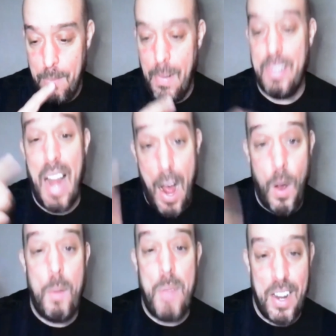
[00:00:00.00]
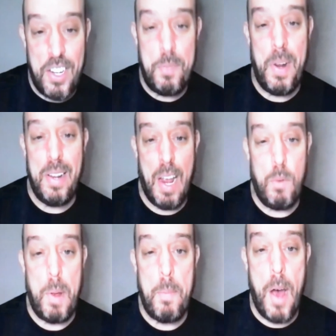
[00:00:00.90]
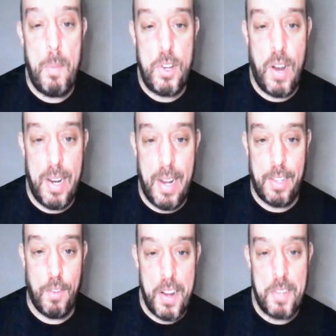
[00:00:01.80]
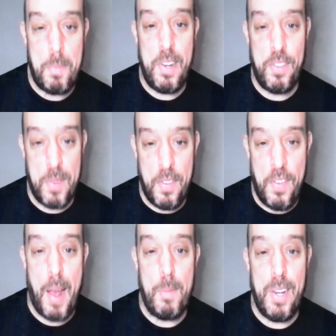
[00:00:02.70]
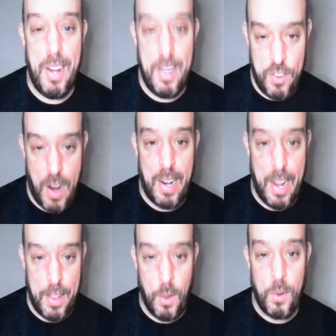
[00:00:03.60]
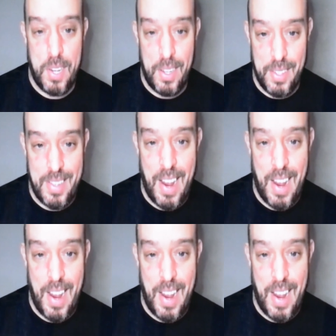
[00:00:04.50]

Now I'm actually spending time with my mom and trying to get the recipes from the family and trying to get those things